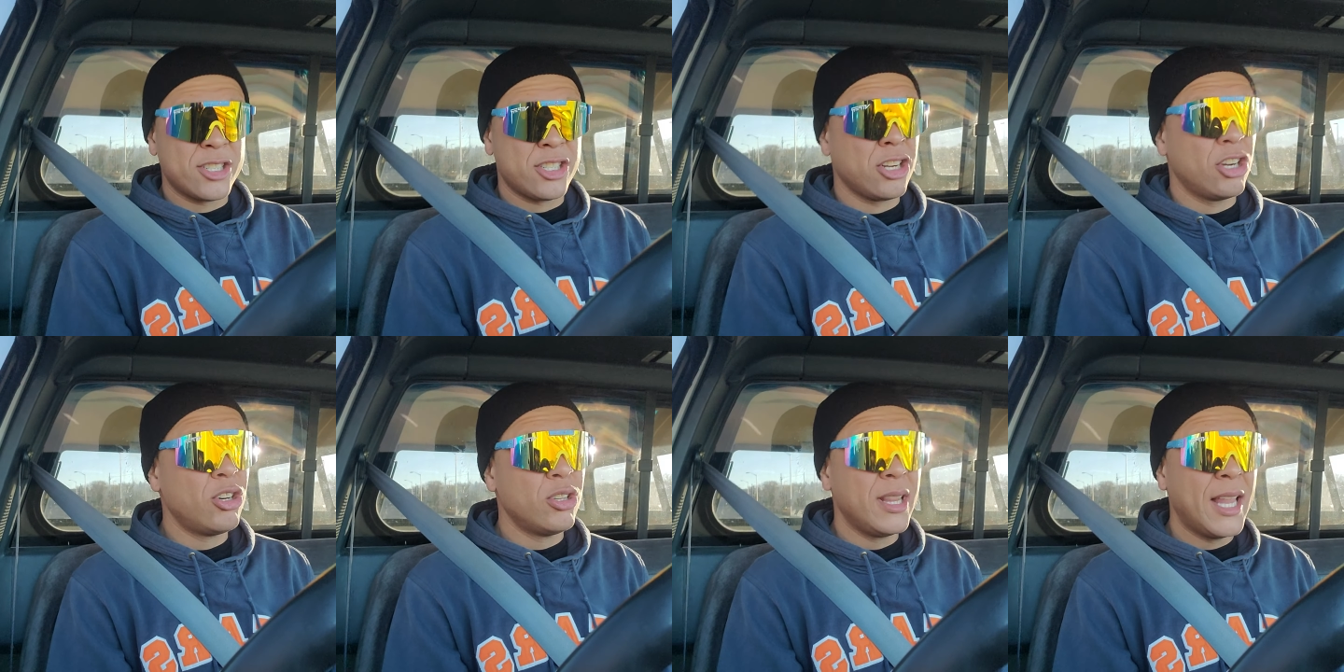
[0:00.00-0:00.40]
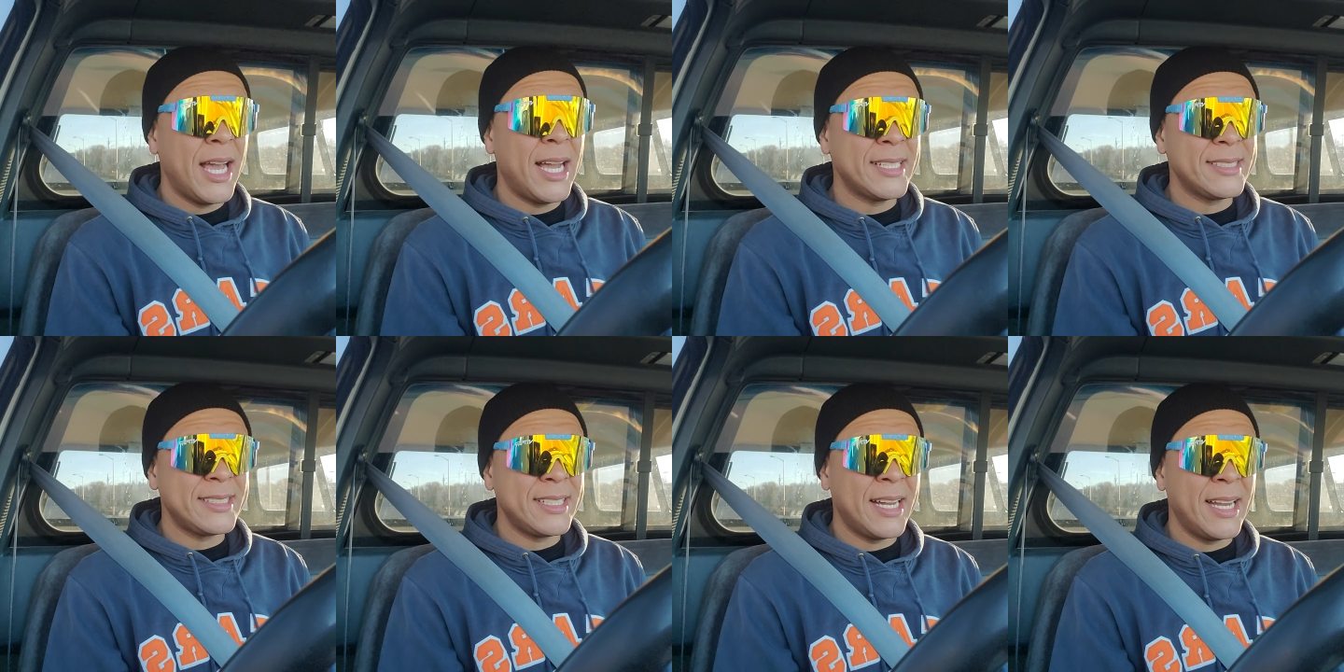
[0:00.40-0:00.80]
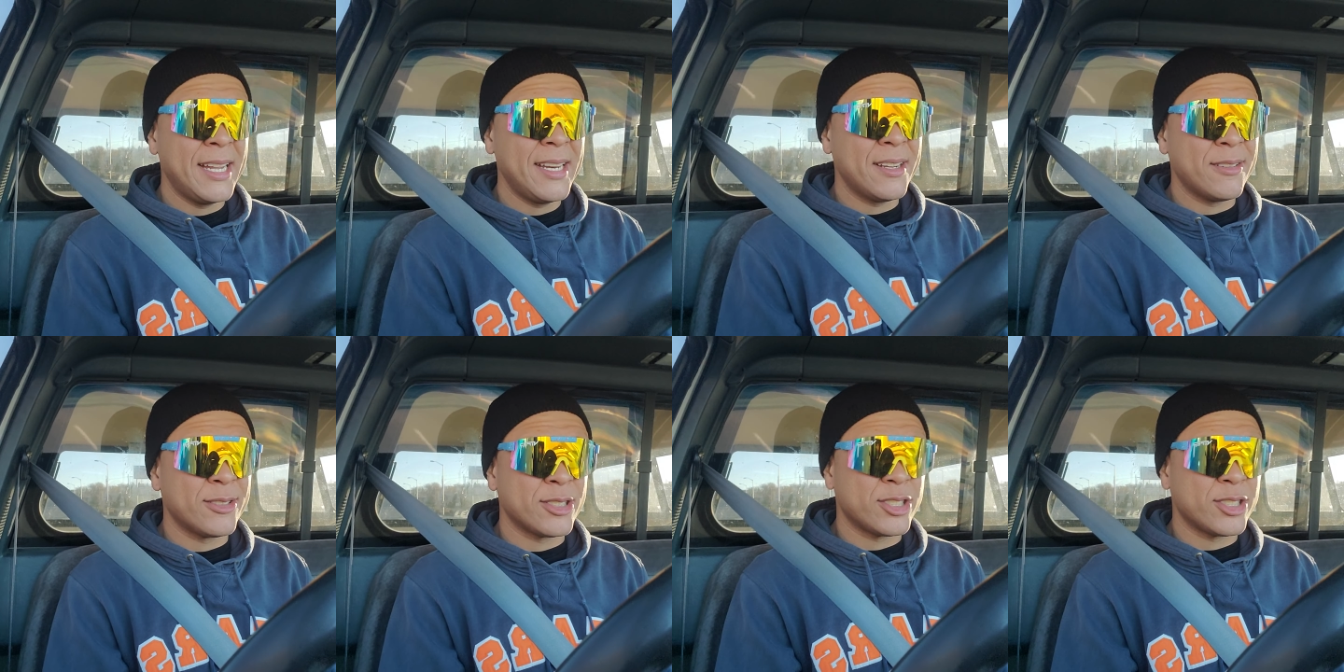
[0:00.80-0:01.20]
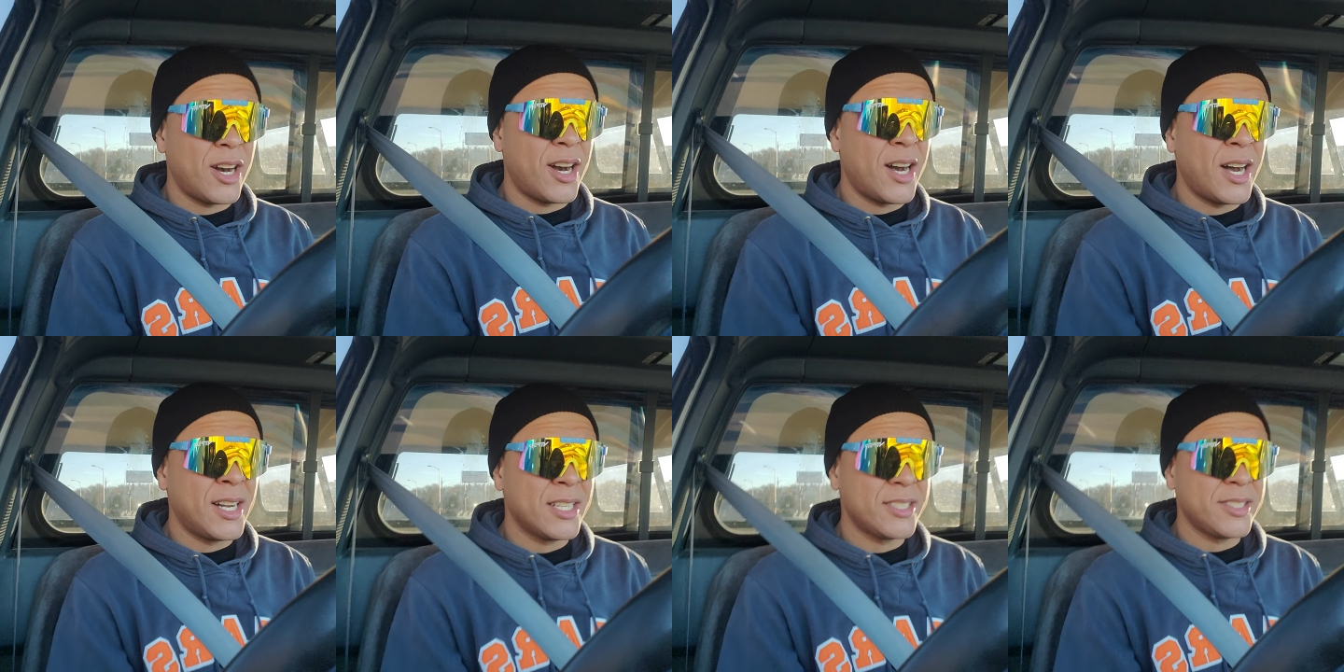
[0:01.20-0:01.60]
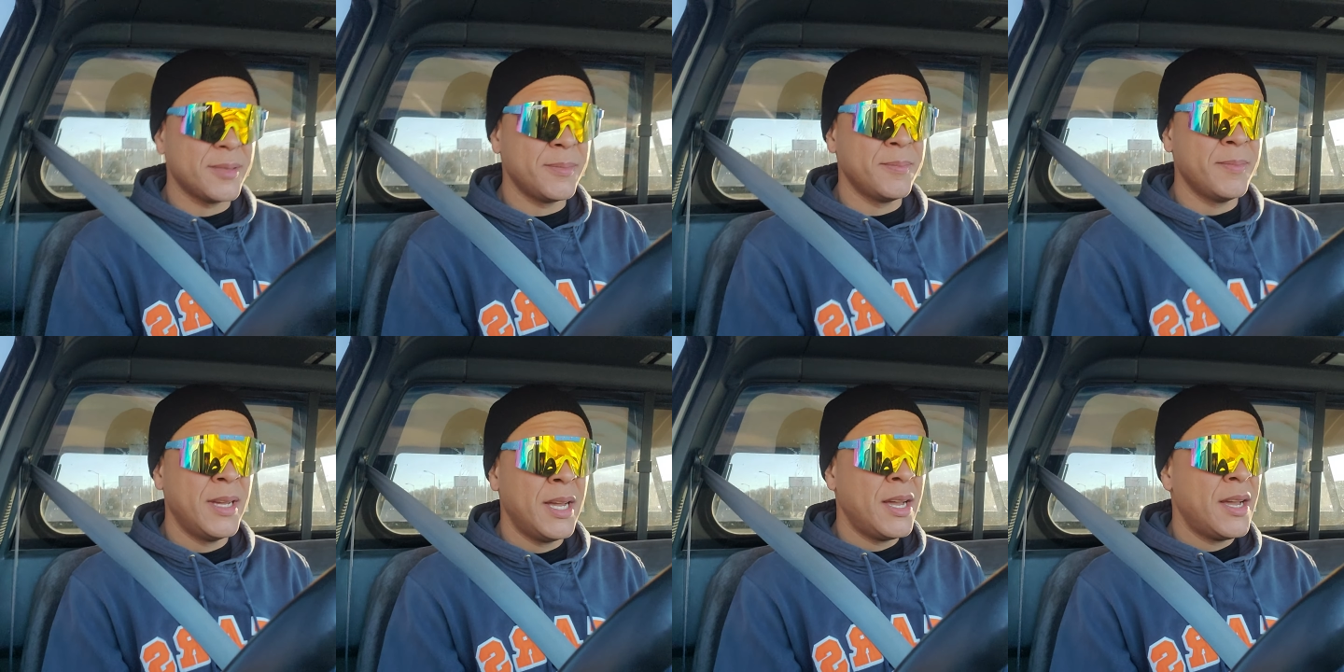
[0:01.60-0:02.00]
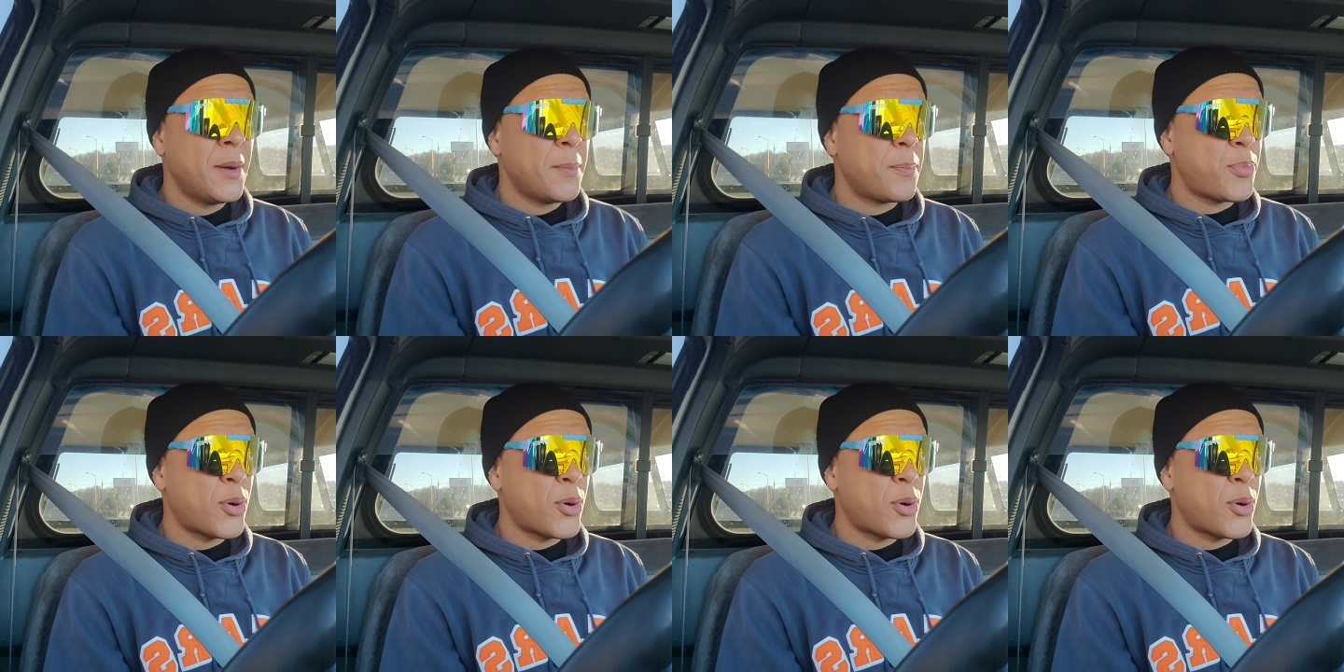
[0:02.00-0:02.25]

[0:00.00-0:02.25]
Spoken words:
show last night. It was awesome.